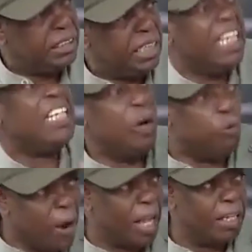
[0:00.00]
in
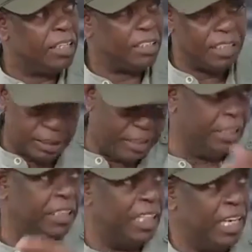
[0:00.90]
the world, is
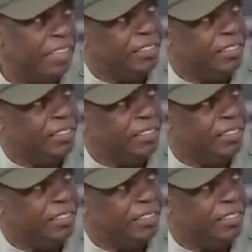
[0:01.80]
in Niger.